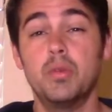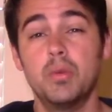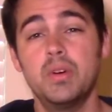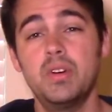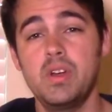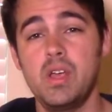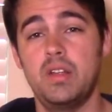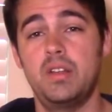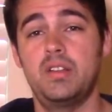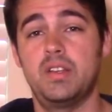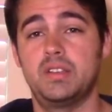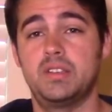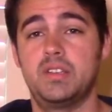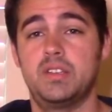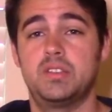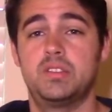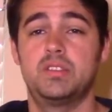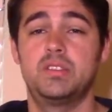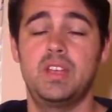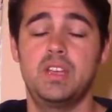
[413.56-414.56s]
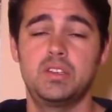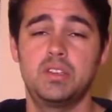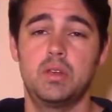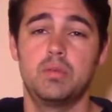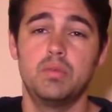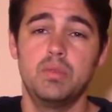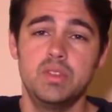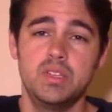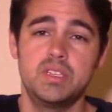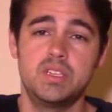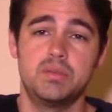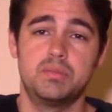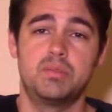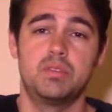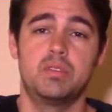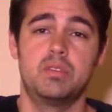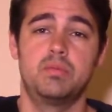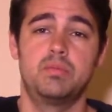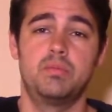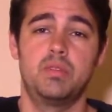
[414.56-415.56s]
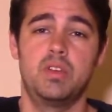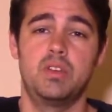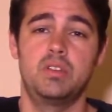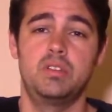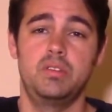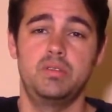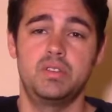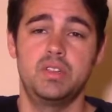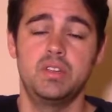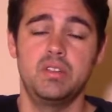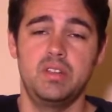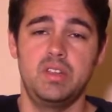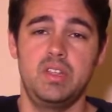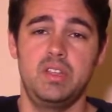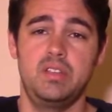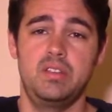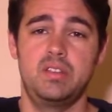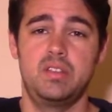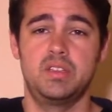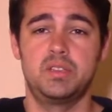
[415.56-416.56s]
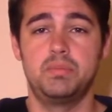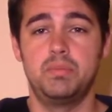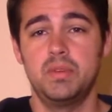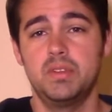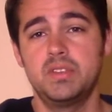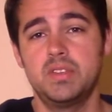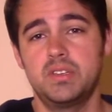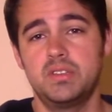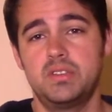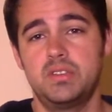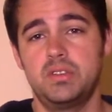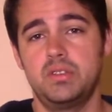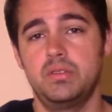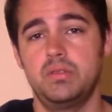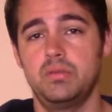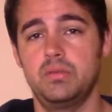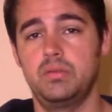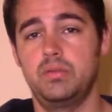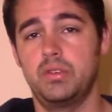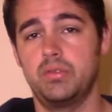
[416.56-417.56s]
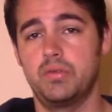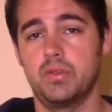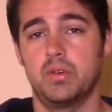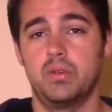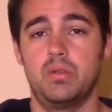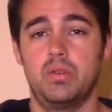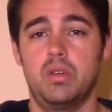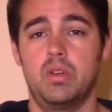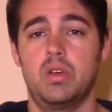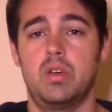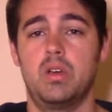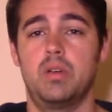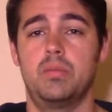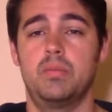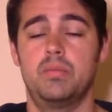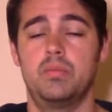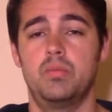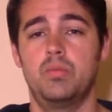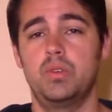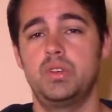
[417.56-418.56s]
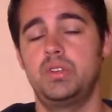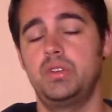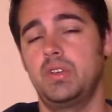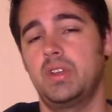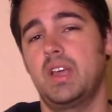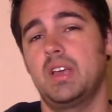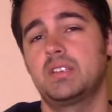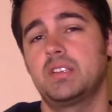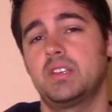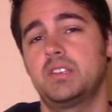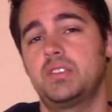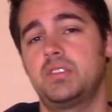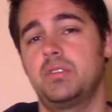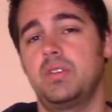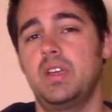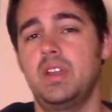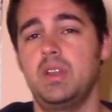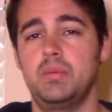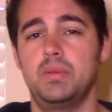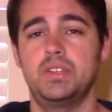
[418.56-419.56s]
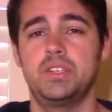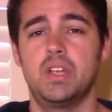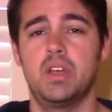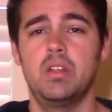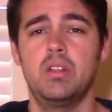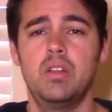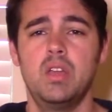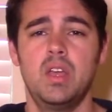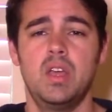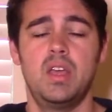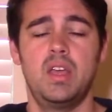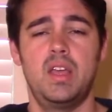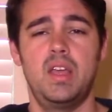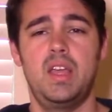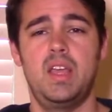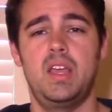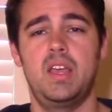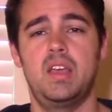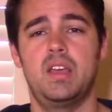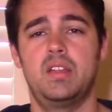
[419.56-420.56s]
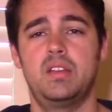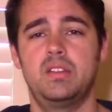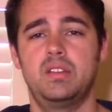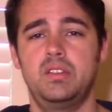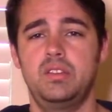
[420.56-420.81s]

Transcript: you're wondering how to test this, there's actually a really simple uh, utility that's built into your phone, um, which you can access through ADB Shell, and